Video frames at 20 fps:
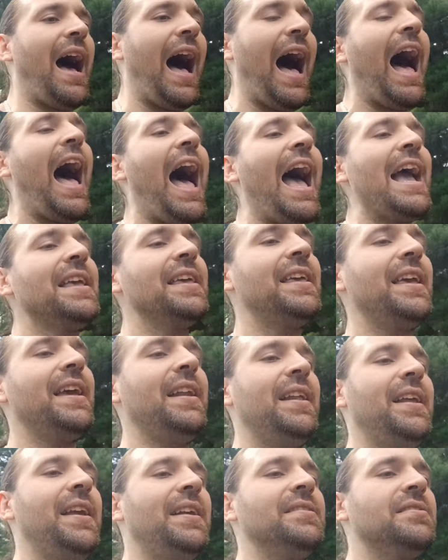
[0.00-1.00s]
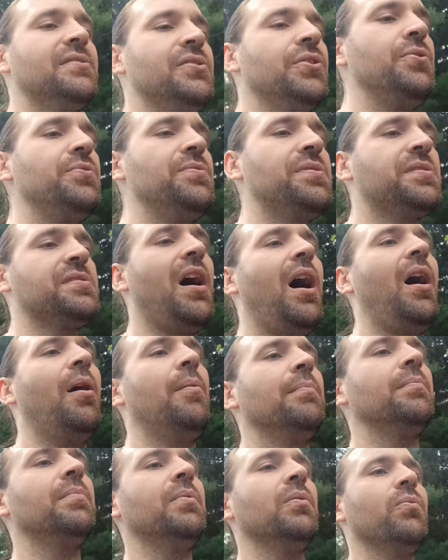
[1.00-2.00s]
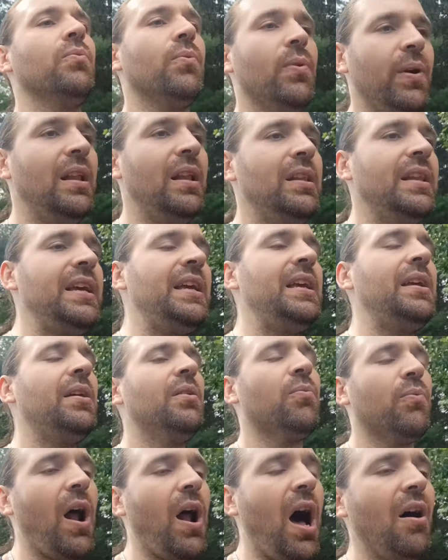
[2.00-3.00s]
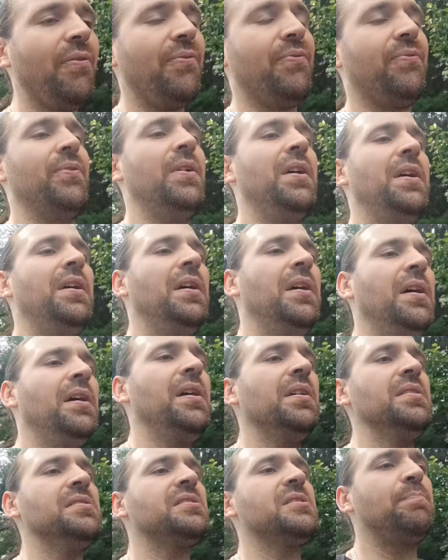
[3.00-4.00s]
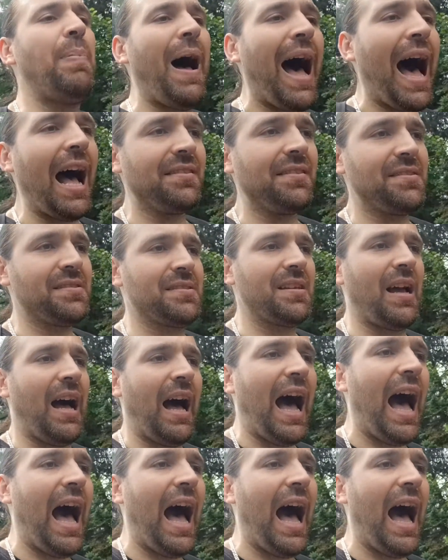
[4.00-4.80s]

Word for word: I get into some really rough spots.